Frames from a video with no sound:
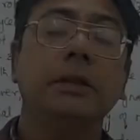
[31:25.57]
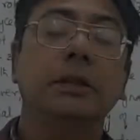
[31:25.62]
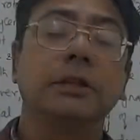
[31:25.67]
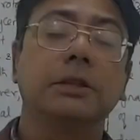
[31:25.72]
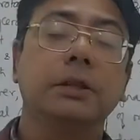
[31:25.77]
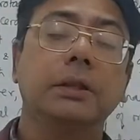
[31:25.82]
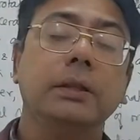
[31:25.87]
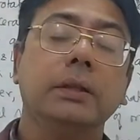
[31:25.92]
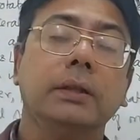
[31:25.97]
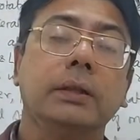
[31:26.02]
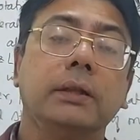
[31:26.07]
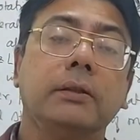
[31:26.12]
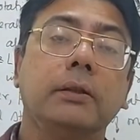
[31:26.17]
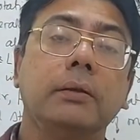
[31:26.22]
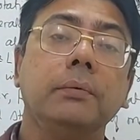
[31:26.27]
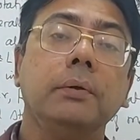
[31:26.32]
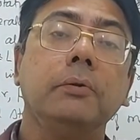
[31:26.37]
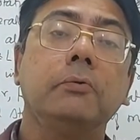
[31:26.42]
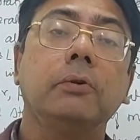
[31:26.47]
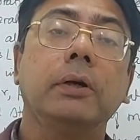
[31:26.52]
juncture, it
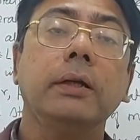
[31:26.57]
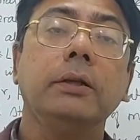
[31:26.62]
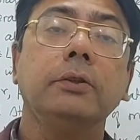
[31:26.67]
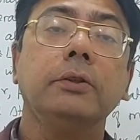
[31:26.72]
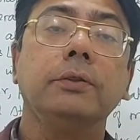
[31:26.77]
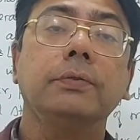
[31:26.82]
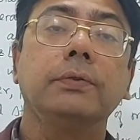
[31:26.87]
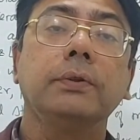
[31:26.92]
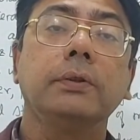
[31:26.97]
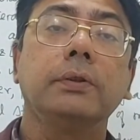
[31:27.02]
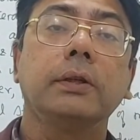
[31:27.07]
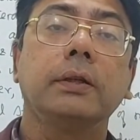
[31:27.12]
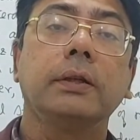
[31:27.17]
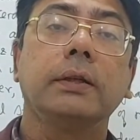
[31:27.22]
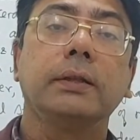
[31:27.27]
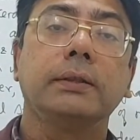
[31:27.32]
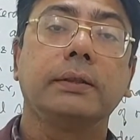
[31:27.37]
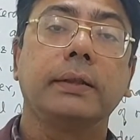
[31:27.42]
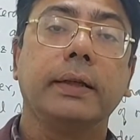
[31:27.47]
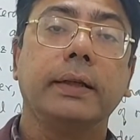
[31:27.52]
will be quite useful to
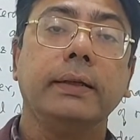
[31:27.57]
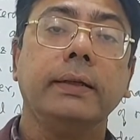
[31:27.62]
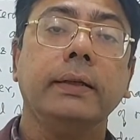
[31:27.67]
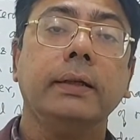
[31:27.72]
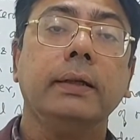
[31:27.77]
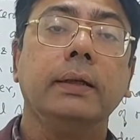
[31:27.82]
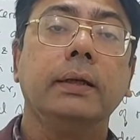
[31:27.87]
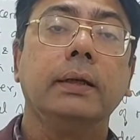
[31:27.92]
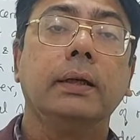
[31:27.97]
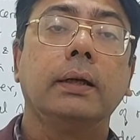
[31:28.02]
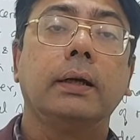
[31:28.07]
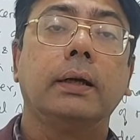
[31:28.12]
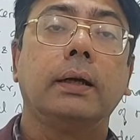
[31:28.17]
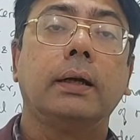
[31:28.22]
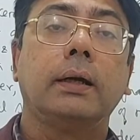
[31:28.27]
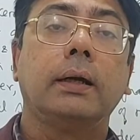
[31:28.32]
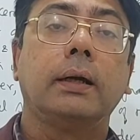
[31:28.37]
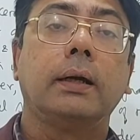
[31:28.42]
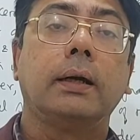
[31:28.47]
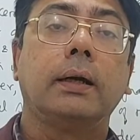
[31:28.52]
understand
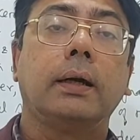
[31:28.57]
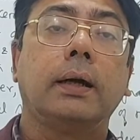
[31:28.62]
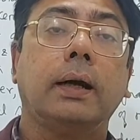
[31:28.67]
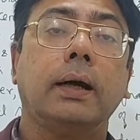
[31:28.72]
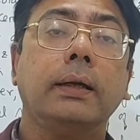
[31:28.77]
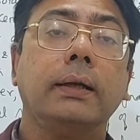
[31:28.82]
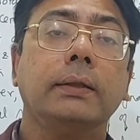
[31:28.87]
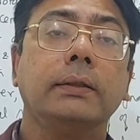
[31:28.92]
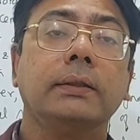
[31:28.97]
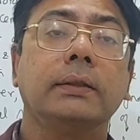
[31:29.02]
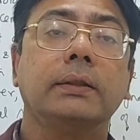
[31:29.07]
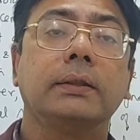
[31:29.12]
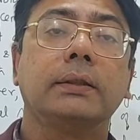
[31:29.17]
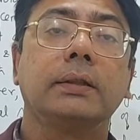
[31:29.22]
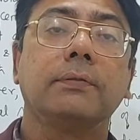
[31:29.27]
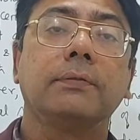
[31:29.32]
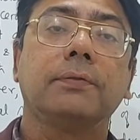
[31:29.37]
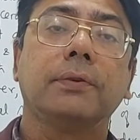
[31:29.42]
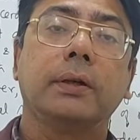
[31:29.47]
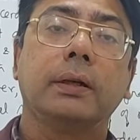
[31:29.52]
RS
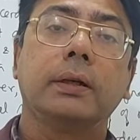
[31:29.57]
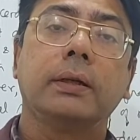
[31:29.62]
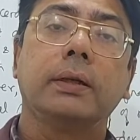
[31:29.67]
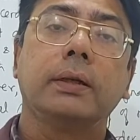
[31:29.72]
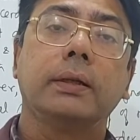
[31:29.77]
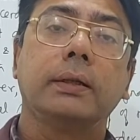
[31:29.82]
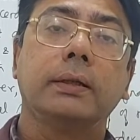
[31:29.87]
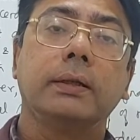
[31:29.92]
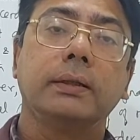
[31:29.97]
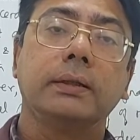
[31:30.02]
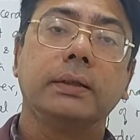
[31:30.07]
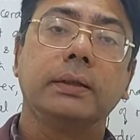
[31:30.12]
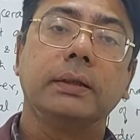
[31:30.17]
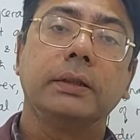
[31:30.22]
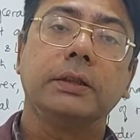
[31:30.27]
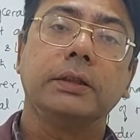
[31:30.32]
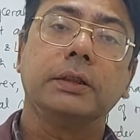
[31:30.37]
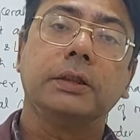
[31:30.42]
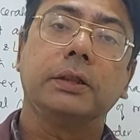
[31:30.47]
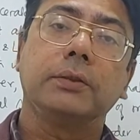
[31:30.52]
system for
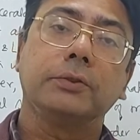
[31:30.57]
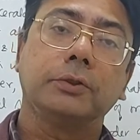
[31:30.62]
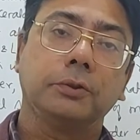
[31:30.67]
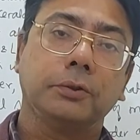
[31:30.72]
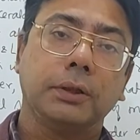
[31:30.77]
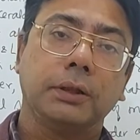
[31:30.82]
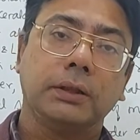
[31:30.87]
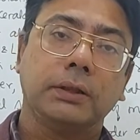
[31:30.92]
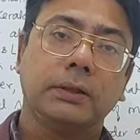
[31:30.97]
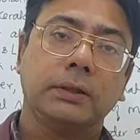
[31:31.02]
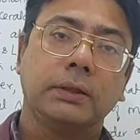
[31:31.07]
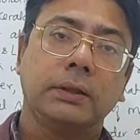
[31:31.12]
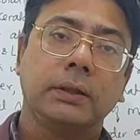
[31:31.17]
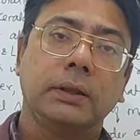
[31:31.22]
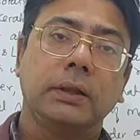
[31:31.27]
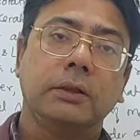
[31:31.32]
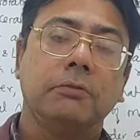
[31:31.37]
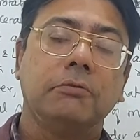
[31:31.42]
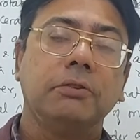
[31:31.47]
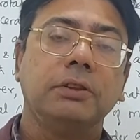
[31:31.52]
designation of sugars,
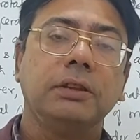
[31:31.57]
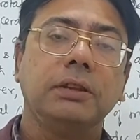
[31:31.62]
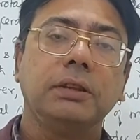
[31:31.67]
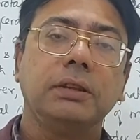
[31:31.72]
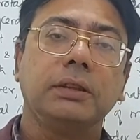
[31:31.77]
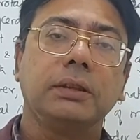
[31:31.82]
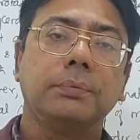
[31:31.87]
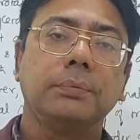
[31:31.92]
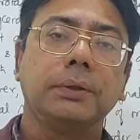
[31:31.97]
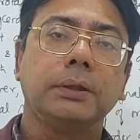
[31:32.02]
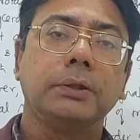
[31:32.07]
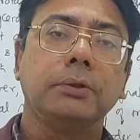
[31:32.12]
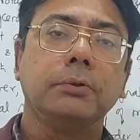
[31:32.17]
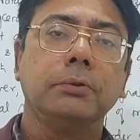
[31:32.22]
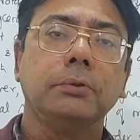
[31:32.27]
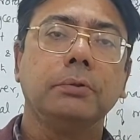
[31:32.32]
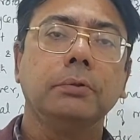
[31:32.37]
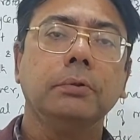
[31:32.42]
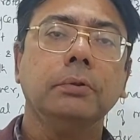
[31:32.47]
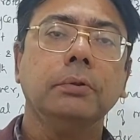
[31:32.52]
which is a
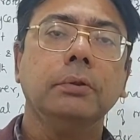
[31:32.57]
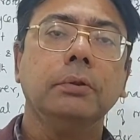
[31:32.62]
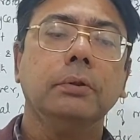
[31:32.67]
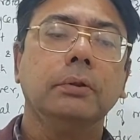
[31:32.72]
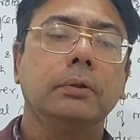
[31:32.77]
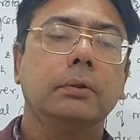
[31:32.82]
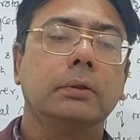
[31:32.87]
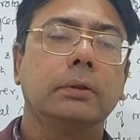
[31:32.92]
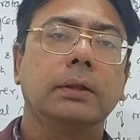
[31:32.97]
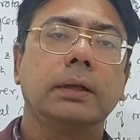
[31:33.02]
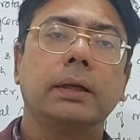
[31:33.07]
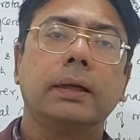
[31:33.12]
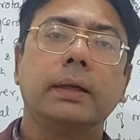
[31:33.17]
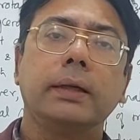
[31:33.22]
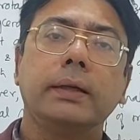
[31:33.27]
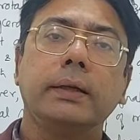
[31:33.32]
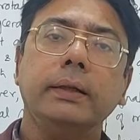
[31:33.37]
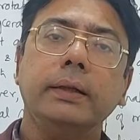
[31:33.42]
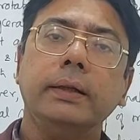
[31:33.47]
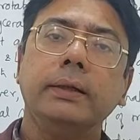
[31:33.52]
substitute to
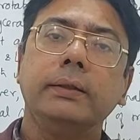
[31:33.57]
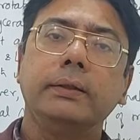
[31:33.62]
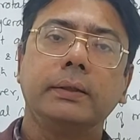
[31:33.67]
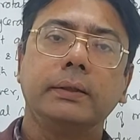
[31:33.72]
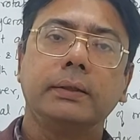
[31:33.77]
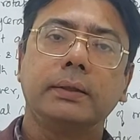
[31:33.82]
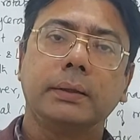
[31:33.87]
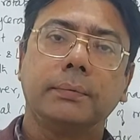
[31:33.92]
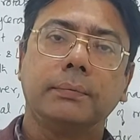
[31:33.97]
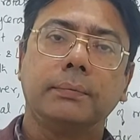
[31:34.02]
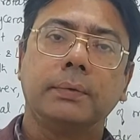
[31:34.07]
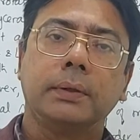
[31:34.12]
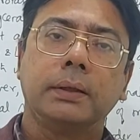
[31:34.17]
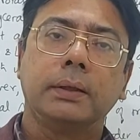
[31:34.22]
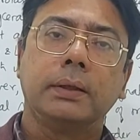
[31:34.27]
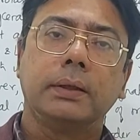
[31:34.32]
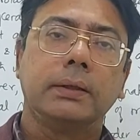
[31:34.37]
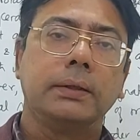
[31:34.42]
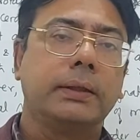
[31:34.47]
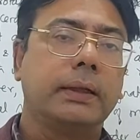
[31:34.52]
the DL
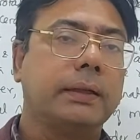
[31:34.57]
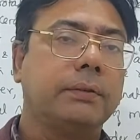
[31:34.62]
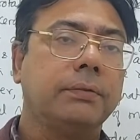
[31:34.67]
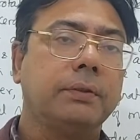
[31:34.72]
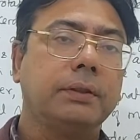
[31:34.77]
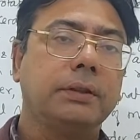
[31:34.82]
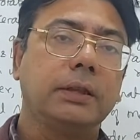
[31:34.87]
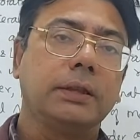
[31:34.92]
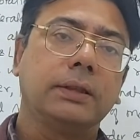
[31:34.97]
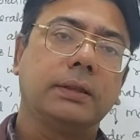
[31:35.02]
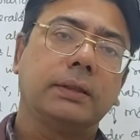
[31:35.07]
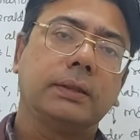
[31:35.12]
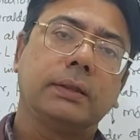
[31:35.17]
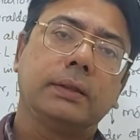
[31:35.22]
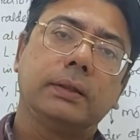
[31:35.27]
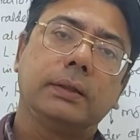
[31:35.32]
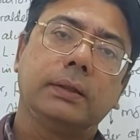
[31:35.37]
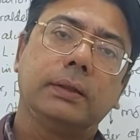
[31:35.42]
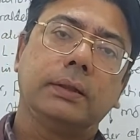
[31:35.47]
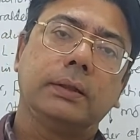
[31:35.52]
system that we just
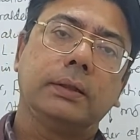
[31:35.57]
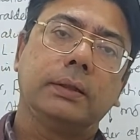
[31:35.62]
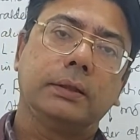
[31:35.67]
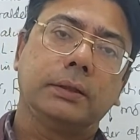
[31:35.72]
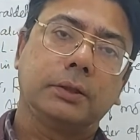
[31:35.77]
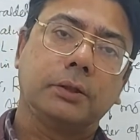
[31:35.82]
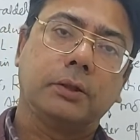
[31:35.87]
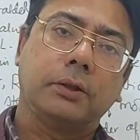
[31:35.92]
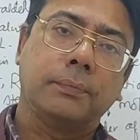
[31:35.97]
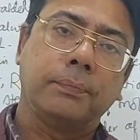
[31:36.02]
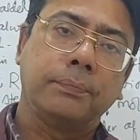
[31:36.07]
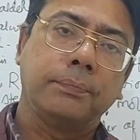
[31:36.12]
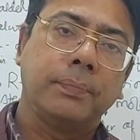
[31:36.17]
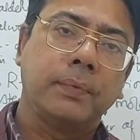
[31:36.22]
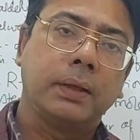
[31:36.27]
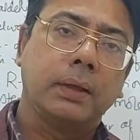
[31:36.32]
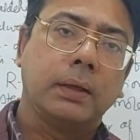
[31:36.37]
saw